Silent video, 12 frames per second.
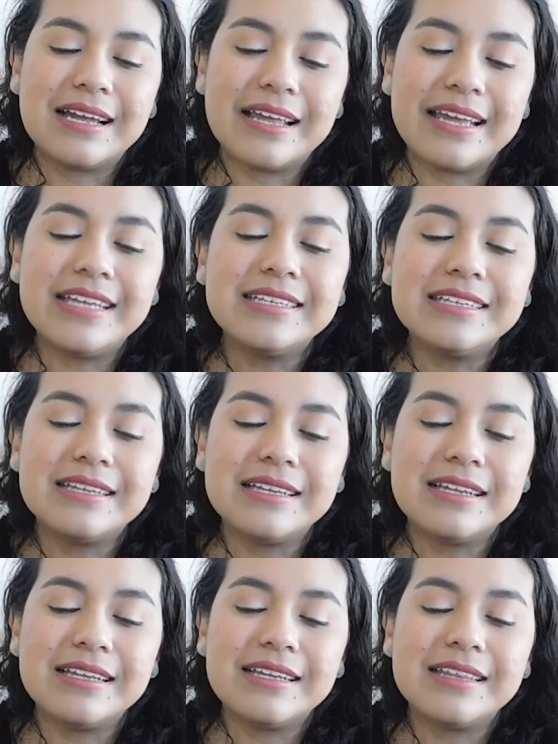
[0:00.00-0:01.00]

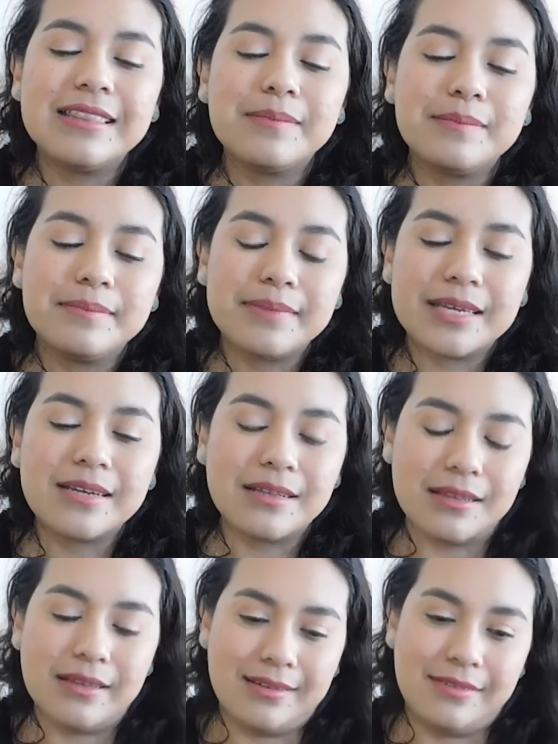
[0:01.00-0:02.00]
in the
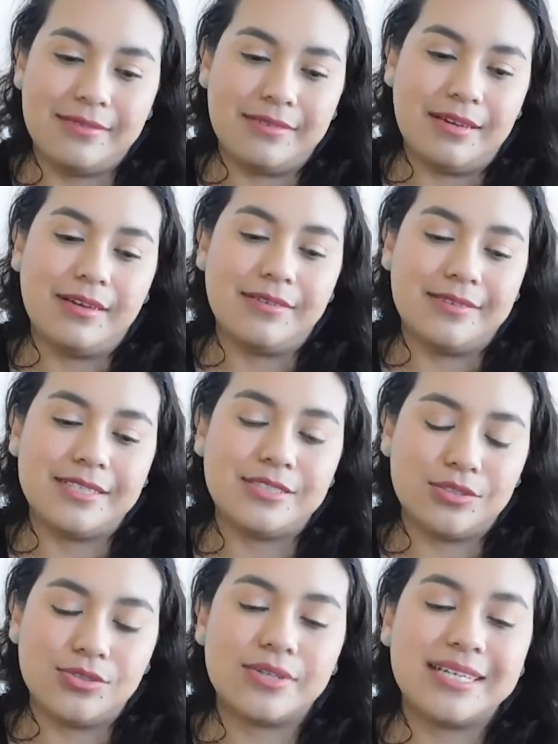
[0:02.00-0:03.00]
middle of a
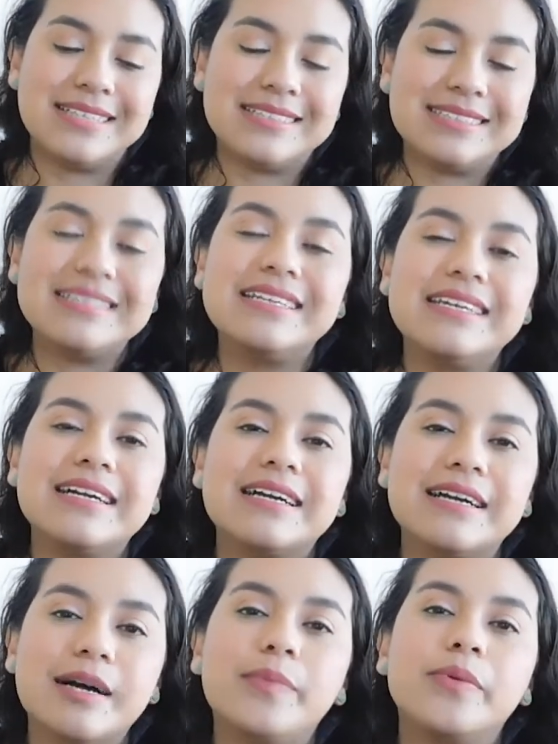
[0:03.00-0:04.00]
story and seeing a
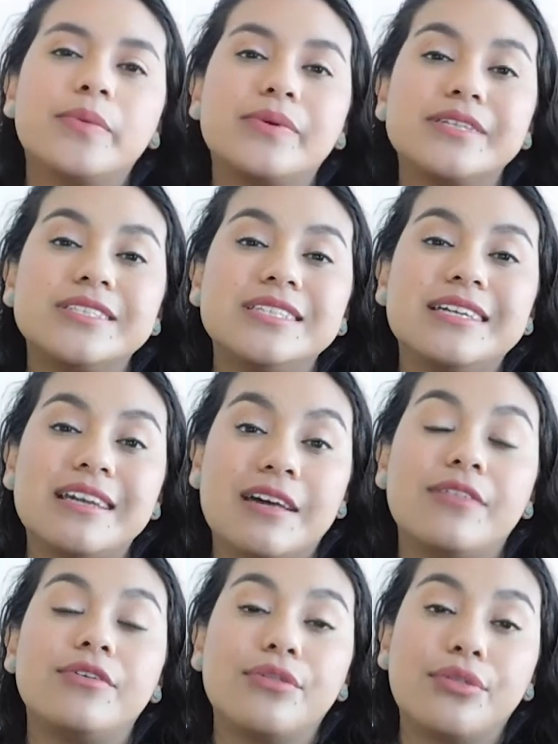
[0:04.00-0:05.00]
couple work
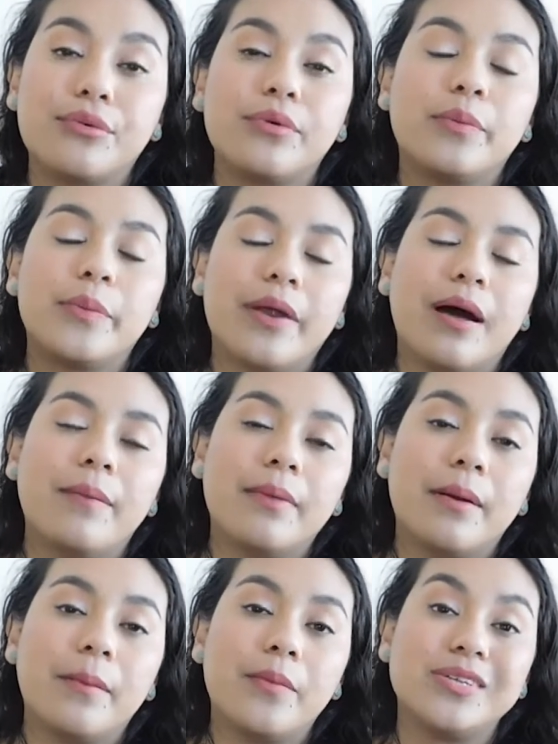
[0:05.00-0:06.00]
together through a
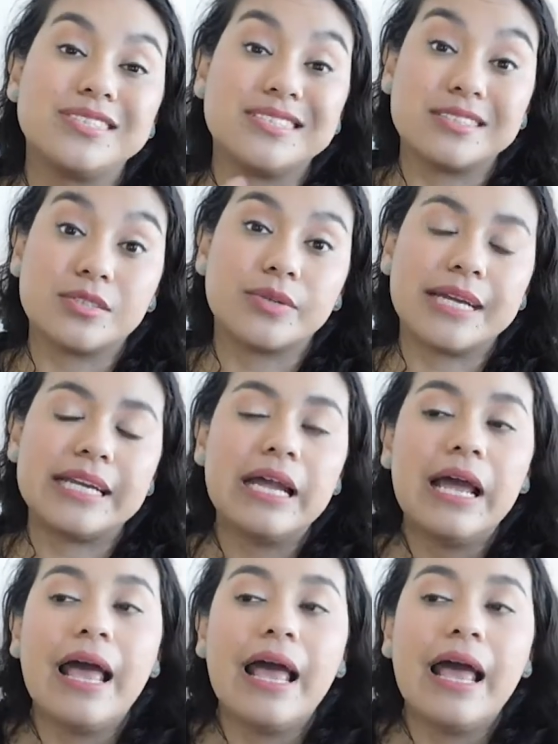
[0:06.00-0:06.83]
problem was just great.